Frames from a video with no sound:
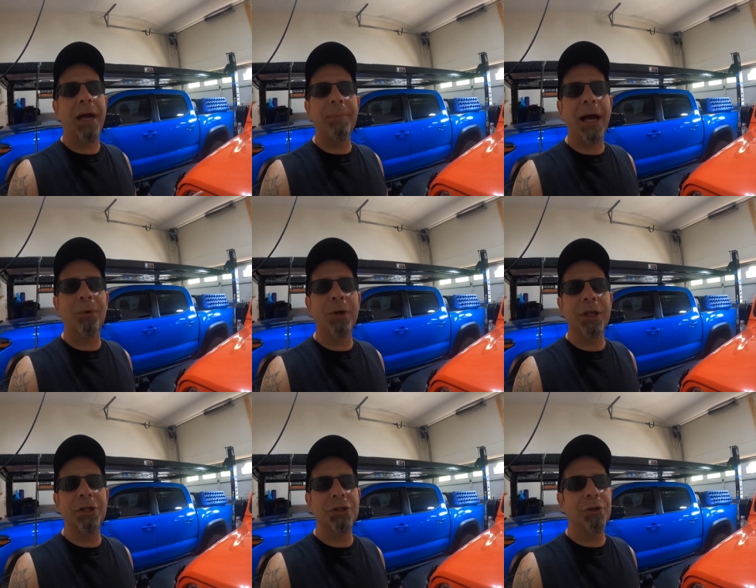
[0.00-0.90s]
I'm not
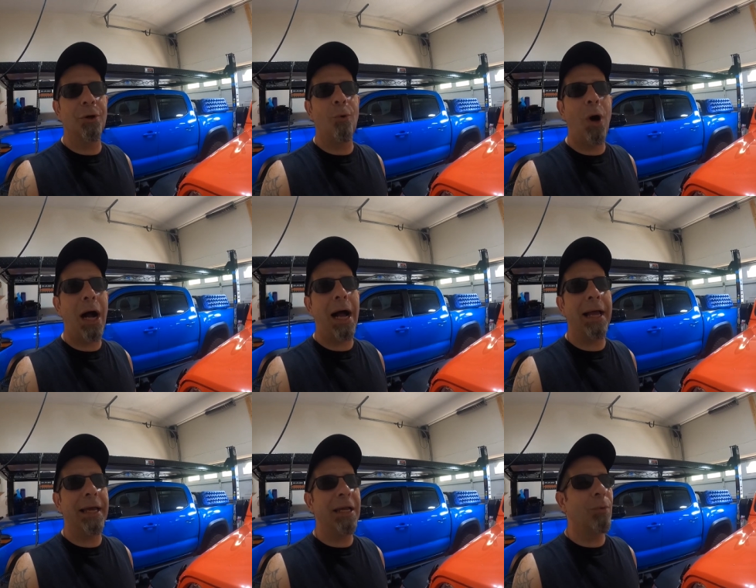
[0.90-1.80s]
really sure
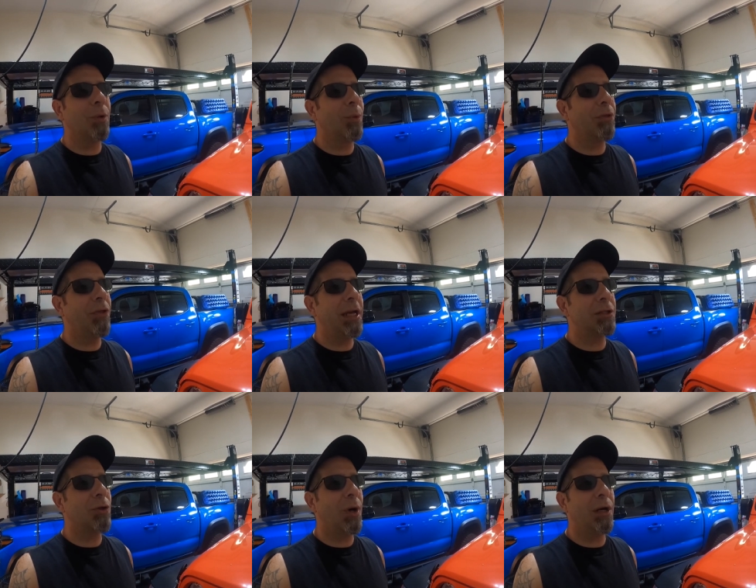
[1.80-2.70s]
why anyone would
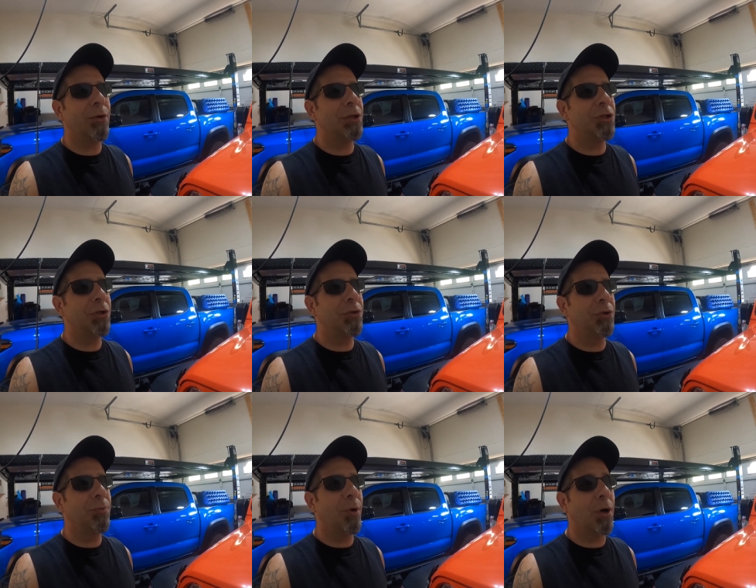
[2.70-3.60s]
think Toyota should
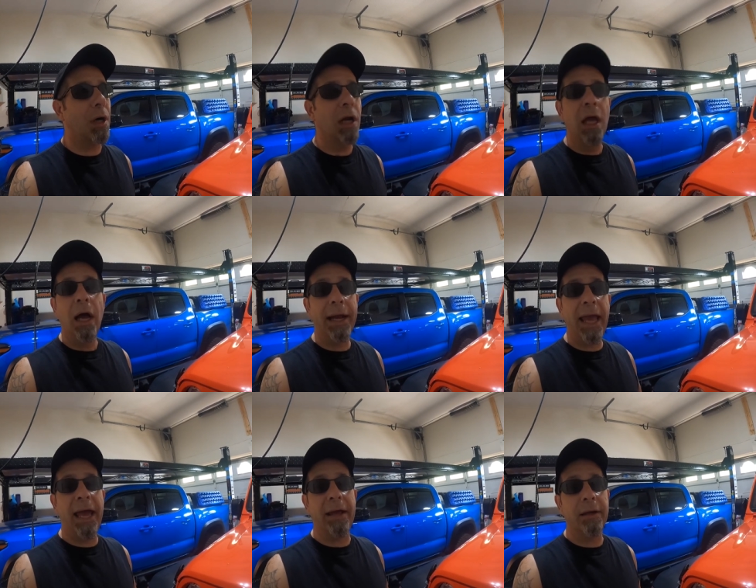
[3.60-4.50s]
do more.
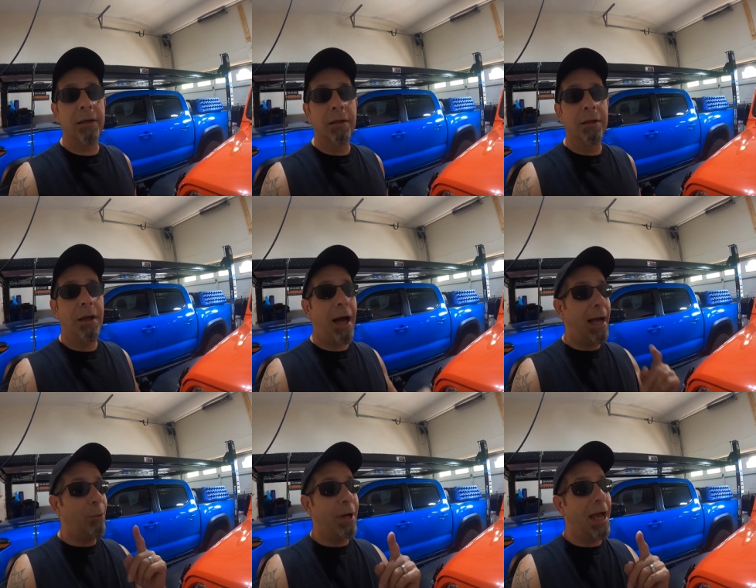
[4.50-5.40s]
Again,
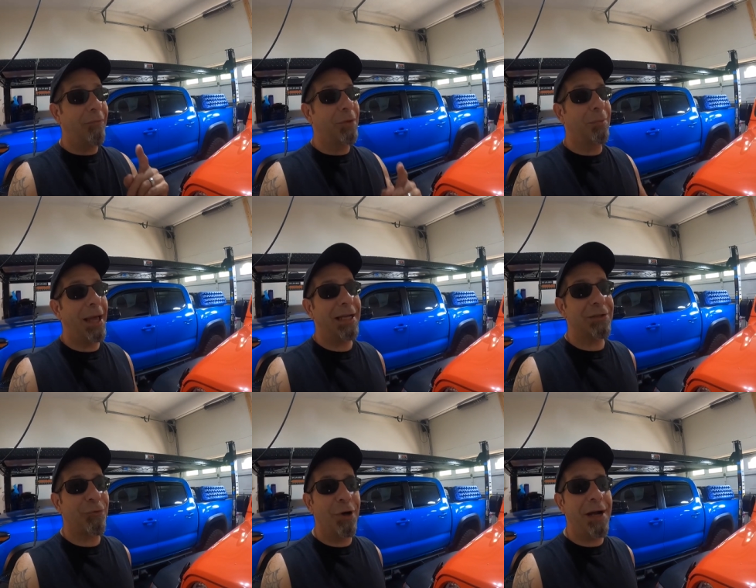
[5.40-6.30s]
I would have them
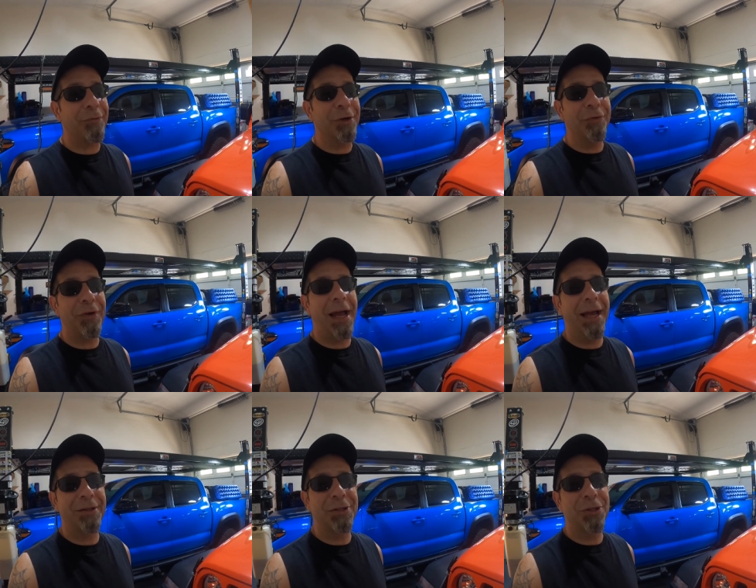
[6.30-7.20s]
last forever if I
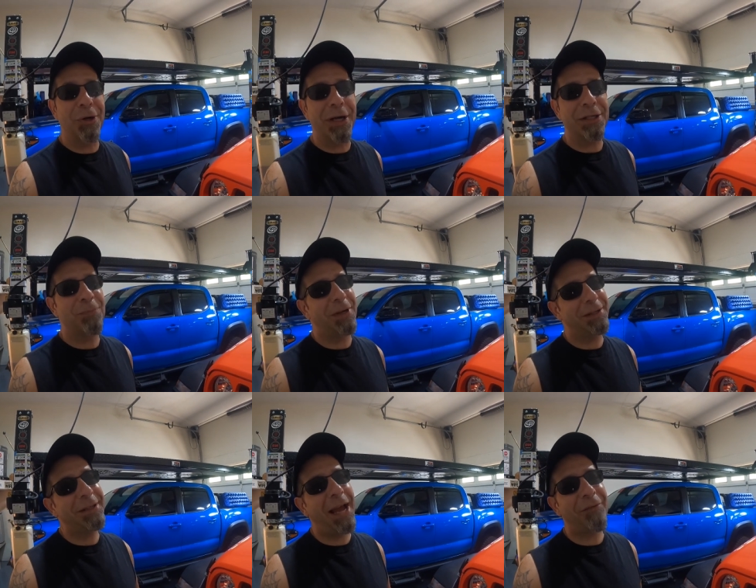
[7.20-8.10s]
had the choice,
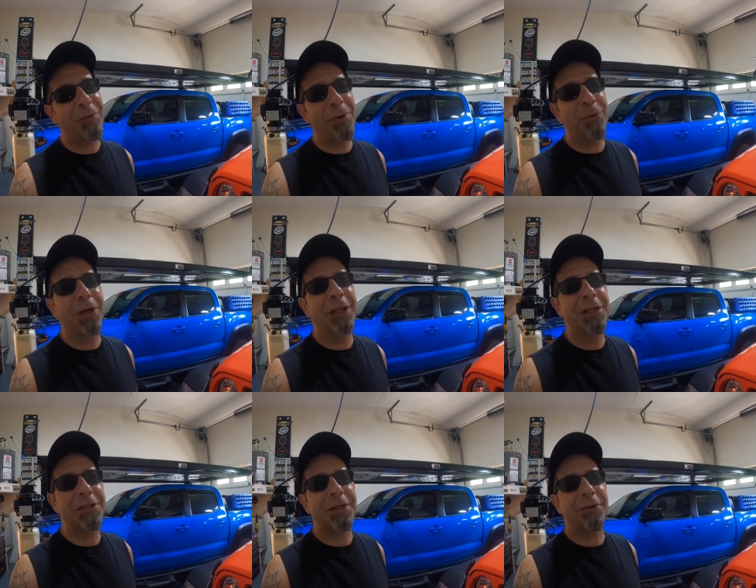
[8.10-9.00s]
but you have to be
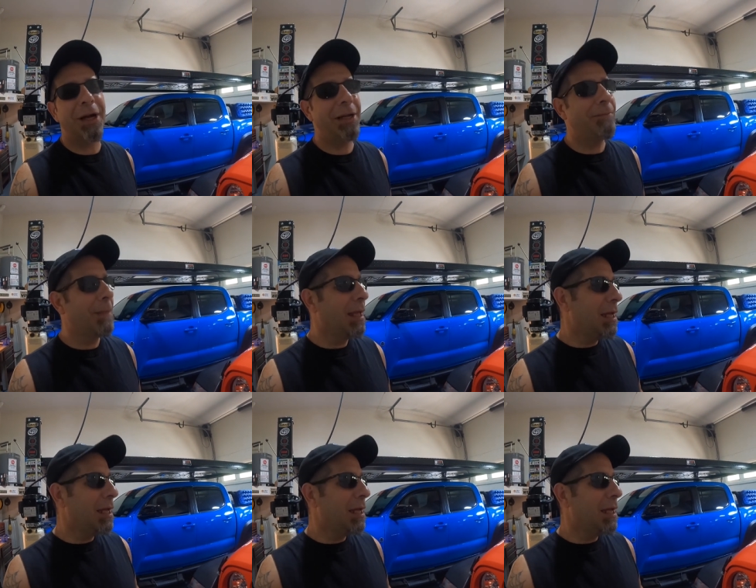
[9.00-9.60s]
realistic, right?